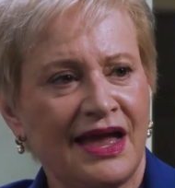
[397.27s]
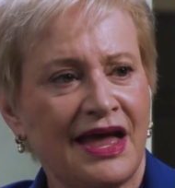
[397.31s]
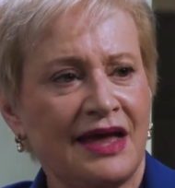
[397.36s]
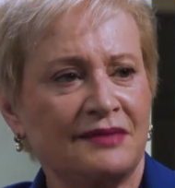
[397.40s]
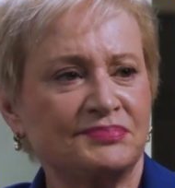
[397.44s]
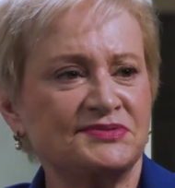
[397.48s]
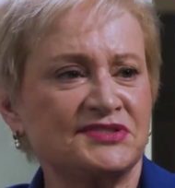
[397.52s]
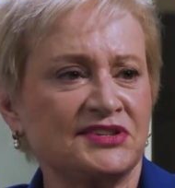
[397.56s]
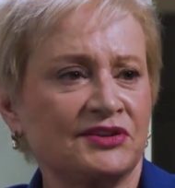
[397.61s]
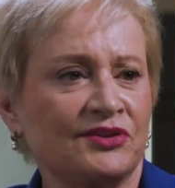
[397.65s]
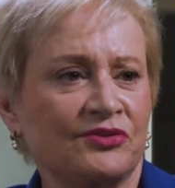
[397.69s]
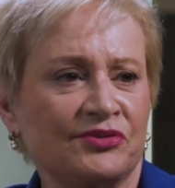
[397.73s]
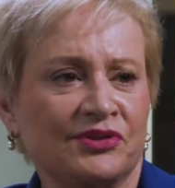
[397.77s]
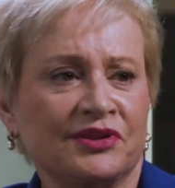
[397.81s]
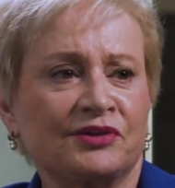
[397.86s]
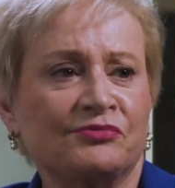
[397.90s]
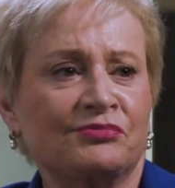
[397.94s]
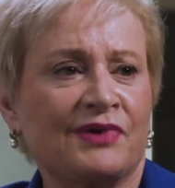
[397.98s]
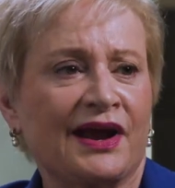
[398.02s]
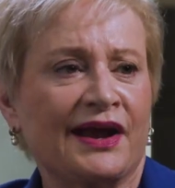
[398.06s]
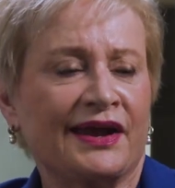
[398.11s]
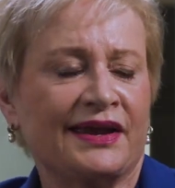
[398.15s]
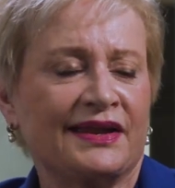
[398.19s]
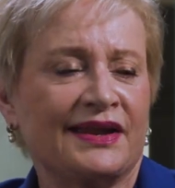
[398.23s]
Absolutely
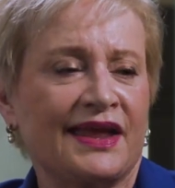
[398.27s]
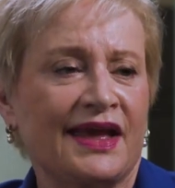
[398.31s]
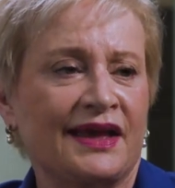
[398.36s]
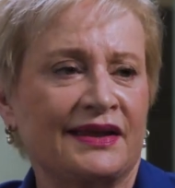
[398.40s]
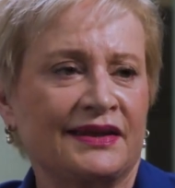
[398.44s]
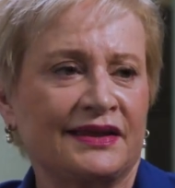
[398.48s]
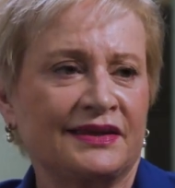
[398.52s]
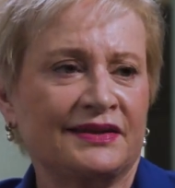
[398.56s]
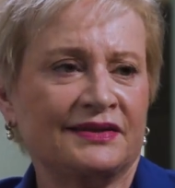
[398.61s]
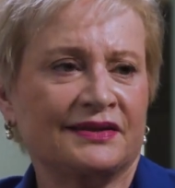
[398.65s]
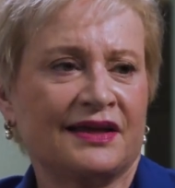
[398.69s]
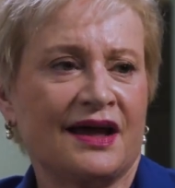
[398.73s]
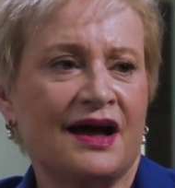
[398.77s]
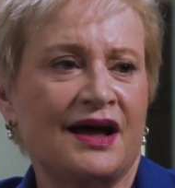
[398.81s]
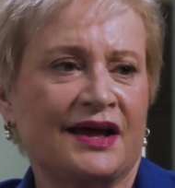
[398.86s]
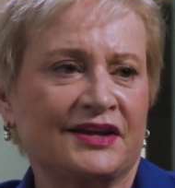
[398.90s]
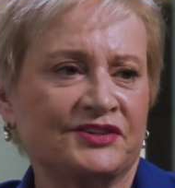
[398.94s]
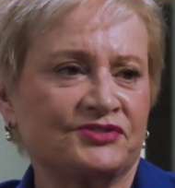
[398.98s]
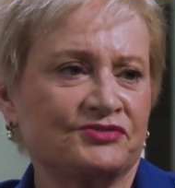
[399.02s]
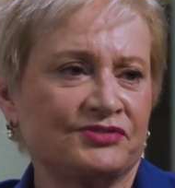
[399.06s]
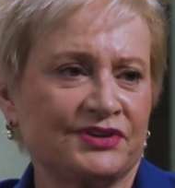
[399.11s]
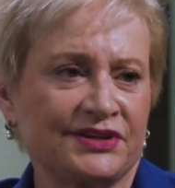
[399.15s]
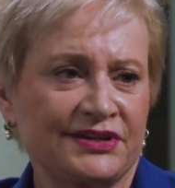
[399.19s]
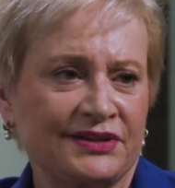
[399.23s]
right. And in
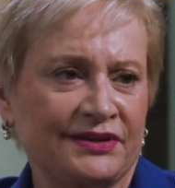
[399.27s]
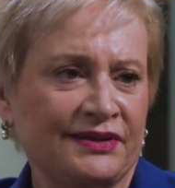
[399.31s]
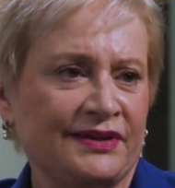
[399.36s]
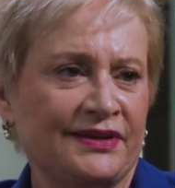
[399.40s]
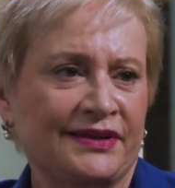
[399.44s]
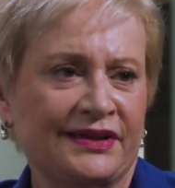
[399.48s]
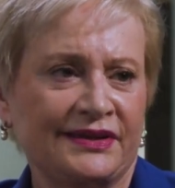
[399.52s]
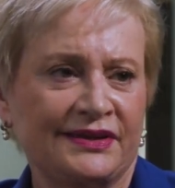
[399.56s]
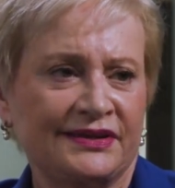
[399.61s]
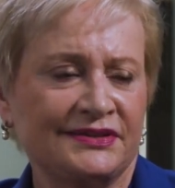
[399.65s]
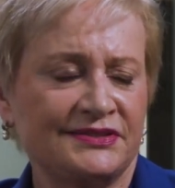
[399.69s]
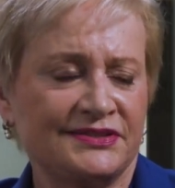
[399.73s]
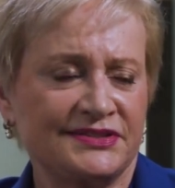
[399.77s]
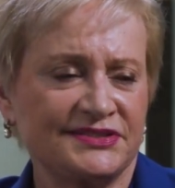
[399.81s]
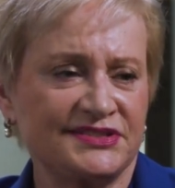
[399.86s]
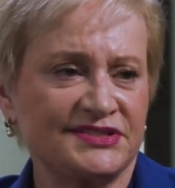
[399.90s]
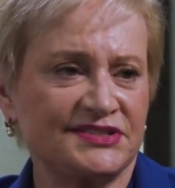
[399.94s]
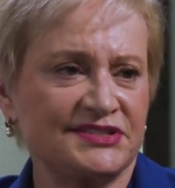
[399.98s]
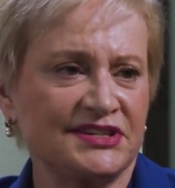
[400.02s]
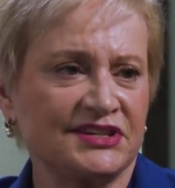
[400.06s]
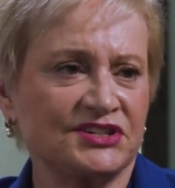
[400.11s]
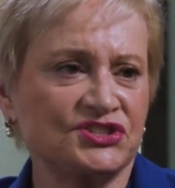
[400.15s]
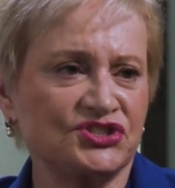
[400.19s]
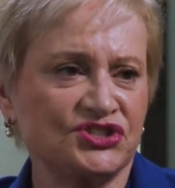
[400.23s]

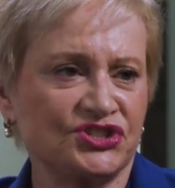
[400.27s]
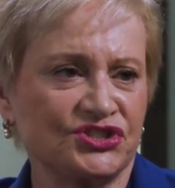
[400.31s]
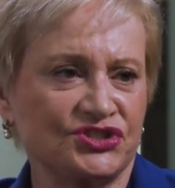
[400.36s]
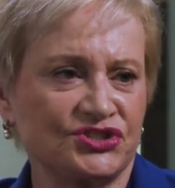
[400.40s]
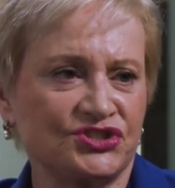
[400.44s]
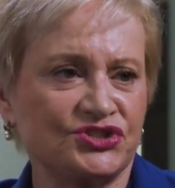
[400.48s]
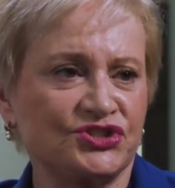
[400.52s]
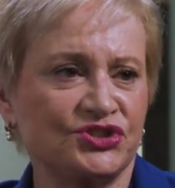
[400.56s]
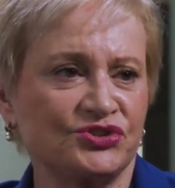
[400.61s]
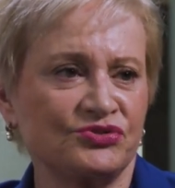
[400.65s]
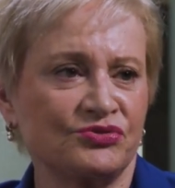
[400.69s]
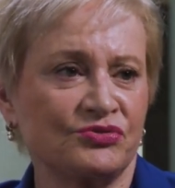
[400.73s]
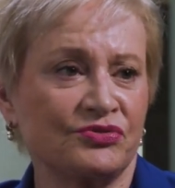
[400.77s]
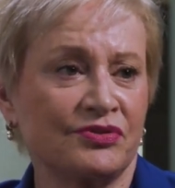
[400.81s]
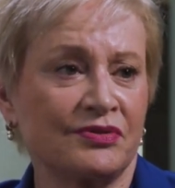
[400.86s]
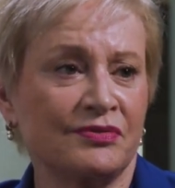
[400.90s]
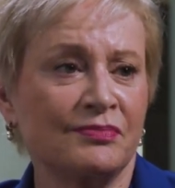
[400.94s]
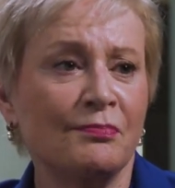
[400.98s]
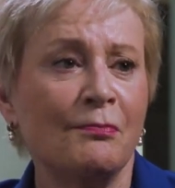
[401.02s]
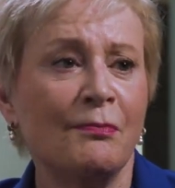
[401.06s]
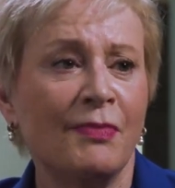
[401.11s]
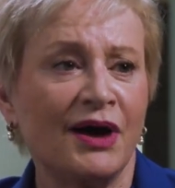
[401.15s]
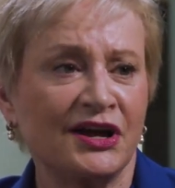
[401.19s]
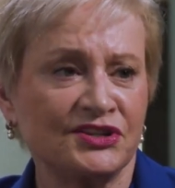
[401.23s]
contradistinction to
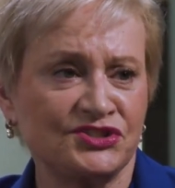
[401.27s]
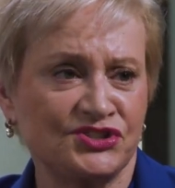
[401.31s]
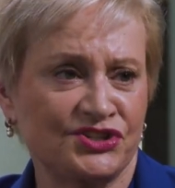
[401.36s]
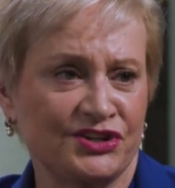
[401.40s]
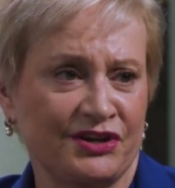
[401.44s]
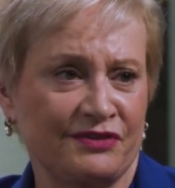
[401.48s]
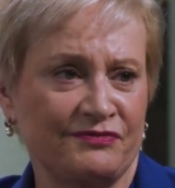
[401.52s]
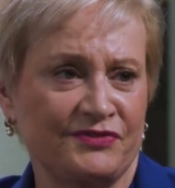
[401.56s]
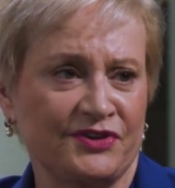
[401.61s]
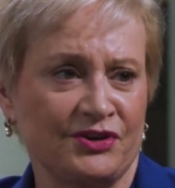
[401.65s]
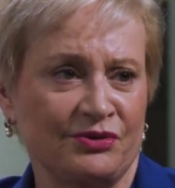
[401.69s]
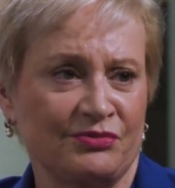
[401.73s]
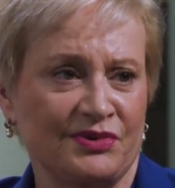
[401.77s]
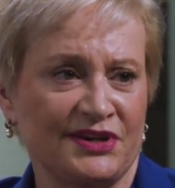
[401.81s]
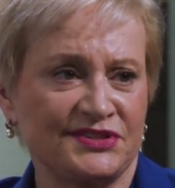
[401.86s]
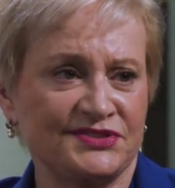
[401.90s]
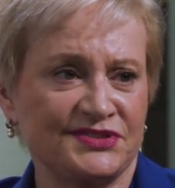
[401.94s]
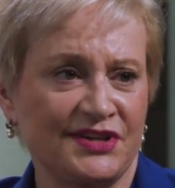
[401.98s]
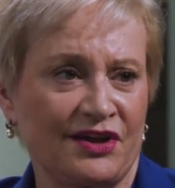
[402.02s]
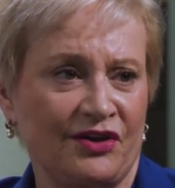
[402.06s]
much of U.S.